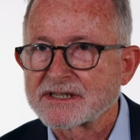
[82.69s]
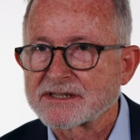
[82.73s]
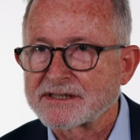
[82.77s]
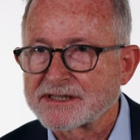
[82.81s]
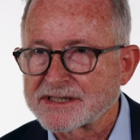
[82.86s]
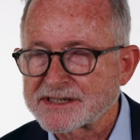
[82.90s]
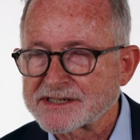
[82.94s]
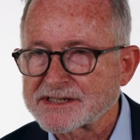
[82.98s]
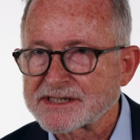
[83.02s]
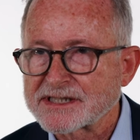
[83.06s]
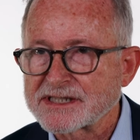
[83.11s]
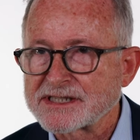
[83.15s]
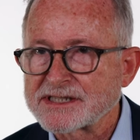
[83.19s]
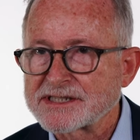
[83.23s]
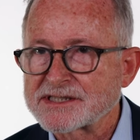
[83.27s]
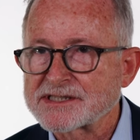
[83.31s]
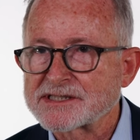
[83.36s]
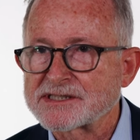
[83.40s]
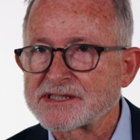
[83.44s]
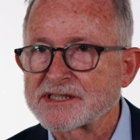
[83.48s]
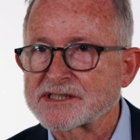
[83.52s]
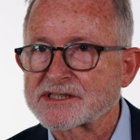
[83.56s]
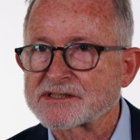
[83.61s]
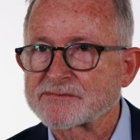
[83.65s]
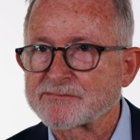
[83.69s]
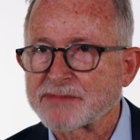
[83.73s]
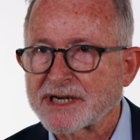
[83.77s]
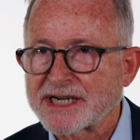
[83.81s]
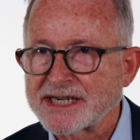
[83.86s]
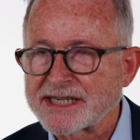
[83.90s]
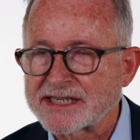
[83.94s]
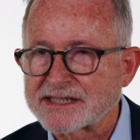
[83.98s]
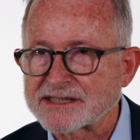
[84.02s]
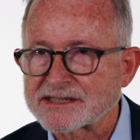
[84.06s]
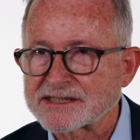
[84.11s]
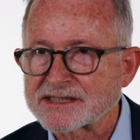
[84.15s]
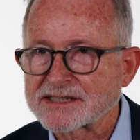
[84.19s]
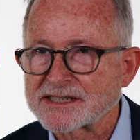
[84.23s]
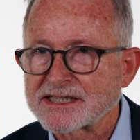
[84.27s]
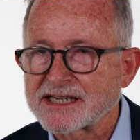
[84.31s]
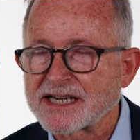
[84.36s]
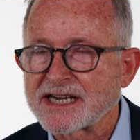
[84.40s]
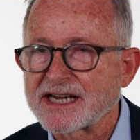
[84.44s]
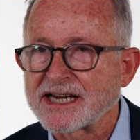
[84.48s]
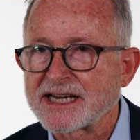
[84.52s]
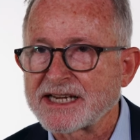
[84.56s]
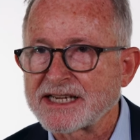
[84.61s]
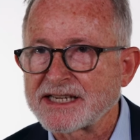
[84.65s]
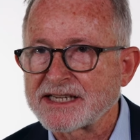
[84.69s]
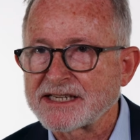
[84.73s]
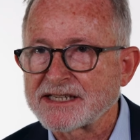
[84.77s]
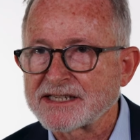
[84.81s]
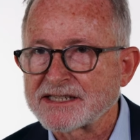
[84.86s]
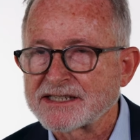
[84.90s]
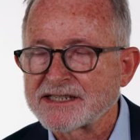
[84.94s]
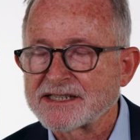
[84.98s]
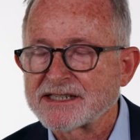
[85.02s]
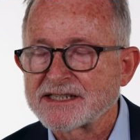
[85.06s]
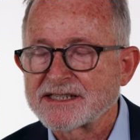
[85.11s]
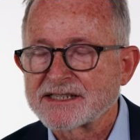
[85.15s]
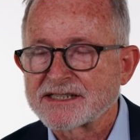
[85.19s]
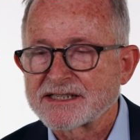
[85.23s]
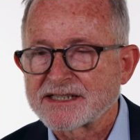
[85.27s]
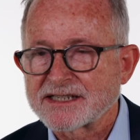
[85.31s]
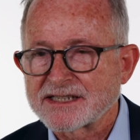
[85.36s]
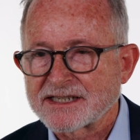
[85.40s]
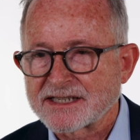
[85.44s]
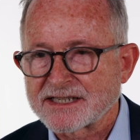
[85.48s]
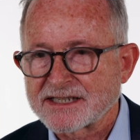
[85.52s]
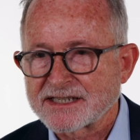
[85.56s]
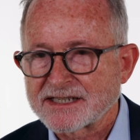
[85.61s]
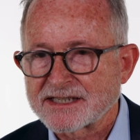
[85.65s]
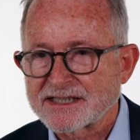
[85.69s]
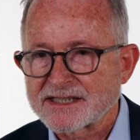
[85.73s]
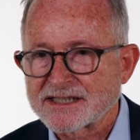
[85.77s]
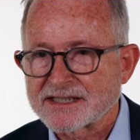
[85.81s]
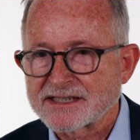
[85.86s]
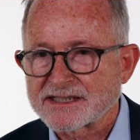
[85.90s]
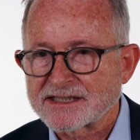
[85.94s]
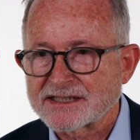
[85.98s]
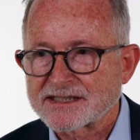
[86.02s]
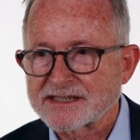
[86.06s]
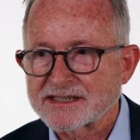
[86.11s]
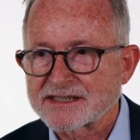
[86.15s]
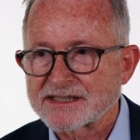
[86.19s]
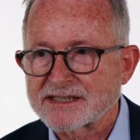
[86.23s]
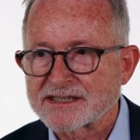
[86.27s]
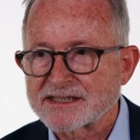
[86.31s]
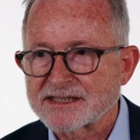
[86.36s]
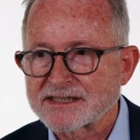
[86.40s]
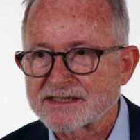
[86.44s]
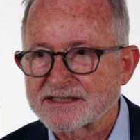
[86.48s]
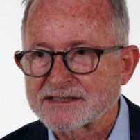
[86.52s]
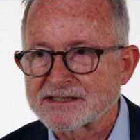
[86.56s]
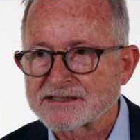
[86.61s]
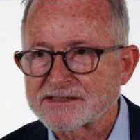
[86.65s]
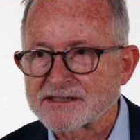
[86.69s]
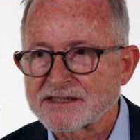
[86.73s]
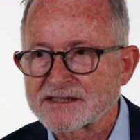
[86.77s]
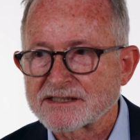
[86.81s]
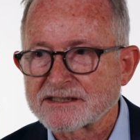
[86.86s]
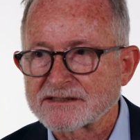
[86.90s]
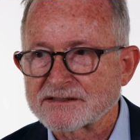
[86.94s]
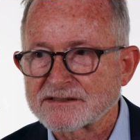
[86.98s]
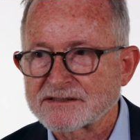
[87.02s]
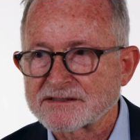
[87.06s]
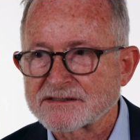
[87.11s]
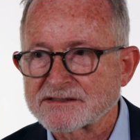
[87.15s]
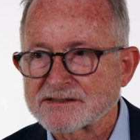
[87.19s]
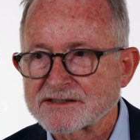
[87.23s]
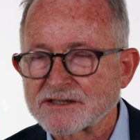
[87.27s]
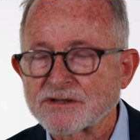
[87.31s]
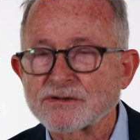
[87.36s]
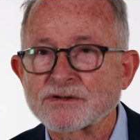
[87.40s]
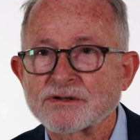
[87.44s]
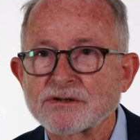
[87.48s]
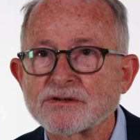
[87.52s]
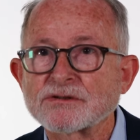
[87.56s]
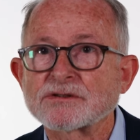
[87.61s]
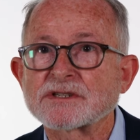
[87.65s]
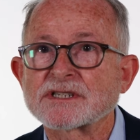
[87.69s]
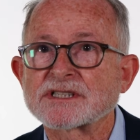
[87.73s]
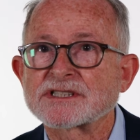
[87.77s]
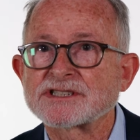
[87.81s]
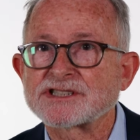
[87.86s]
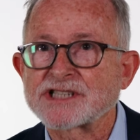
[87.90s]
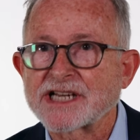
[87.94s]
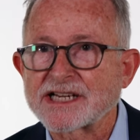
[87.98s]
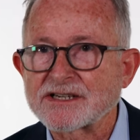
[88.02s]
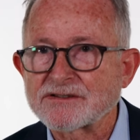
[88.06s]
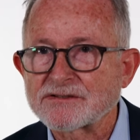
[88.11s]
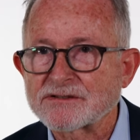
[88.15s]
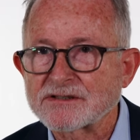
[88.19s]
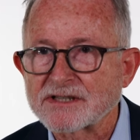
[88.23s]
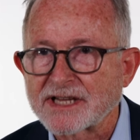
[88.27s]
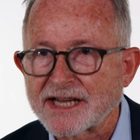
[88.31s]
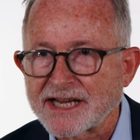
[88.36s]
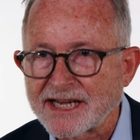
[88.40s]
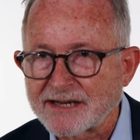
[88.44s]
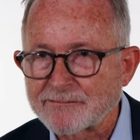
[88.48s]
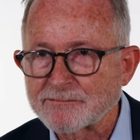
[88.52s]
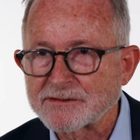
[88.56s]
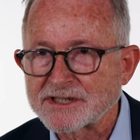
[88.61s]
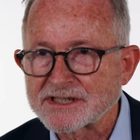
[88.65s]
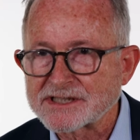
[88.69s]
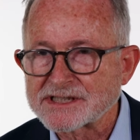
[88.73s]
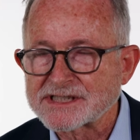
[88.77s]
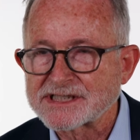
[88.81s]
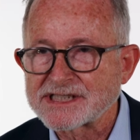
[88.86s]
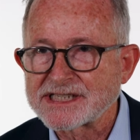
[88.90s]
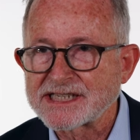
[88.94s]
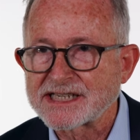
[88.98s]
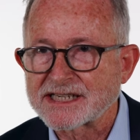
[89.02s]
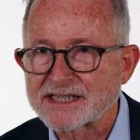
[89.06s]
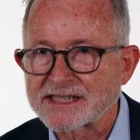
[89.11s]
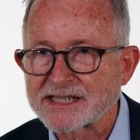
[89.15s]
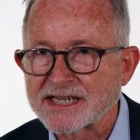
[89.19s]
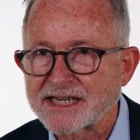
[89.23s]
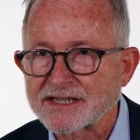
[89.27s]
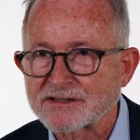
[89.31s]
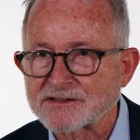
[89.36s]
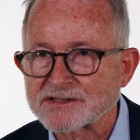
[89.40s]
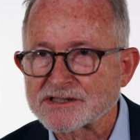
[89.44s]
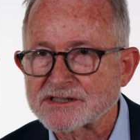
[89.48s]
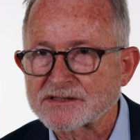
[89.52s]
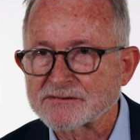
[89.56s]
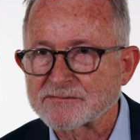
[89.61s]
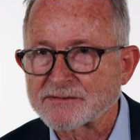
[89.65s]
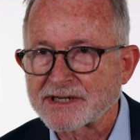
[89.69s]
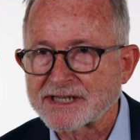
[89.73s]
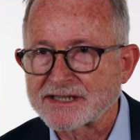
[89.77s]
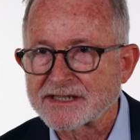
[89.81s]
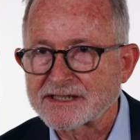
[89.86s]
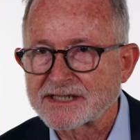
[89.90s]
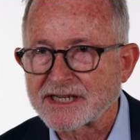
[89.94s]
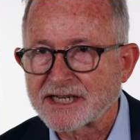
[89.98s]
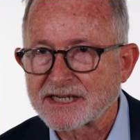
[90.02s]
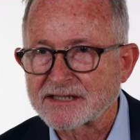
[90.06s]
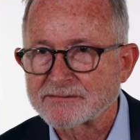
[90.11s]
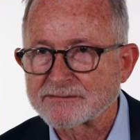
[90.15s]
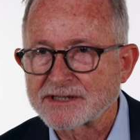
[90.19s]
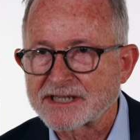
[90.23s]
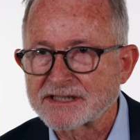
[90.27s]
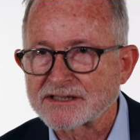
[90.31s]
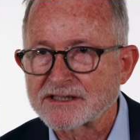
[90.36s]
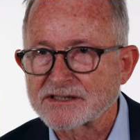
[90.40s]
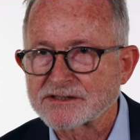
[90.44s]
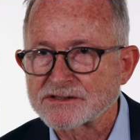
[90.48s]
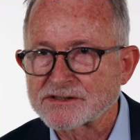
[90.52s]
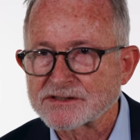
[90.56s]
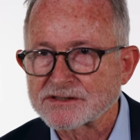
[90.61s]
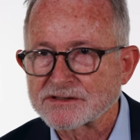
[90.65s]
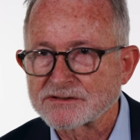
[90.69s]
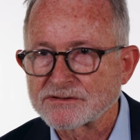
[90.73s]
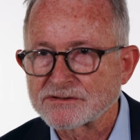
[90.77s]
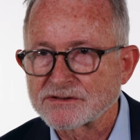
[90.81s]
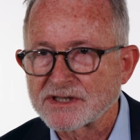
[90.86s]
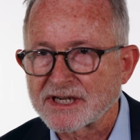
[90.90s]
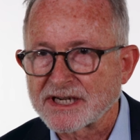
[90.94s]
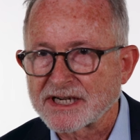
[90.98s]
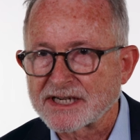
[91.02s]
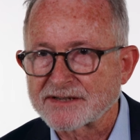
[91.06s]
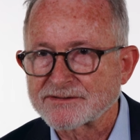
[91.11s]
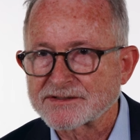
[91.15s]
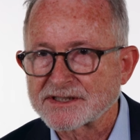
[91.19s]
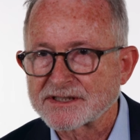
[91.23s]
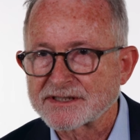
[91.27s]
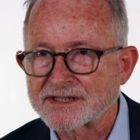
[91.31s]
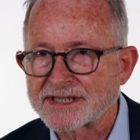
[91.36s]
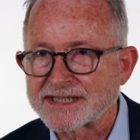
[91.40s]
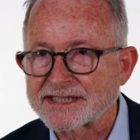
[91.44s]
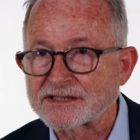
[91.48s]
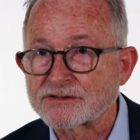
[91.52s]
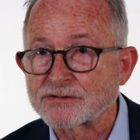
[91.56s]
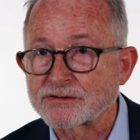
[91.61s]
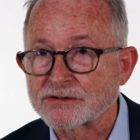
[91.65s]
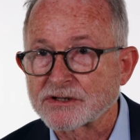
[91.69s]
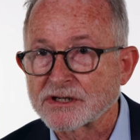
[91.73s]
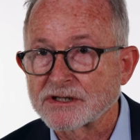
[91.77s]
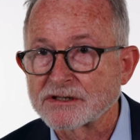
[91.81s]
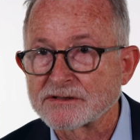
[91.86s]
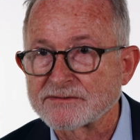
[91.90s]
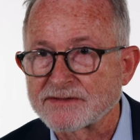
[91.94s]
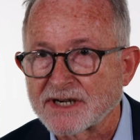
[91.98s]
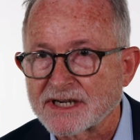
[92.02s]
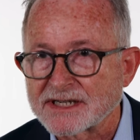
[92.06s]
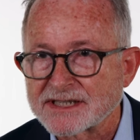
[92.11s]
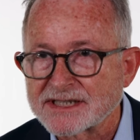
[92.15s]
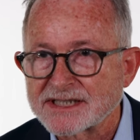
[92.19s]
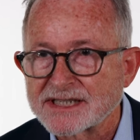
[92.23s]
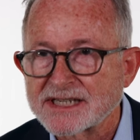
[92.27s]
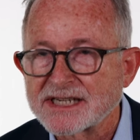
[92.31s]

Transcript: This is despite a uh, uh so called general amnesty announced by the Taliban soon after they took over.